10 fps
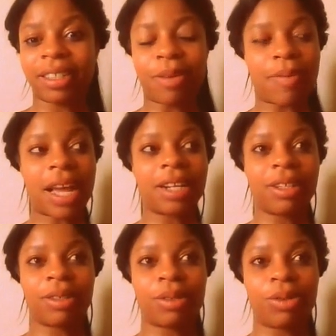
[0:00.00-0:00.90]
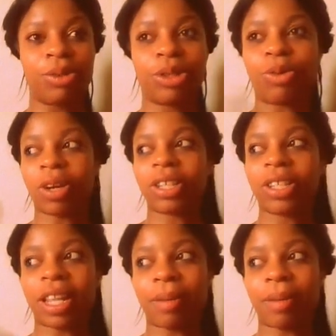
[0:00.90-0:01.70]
No matter who you are to that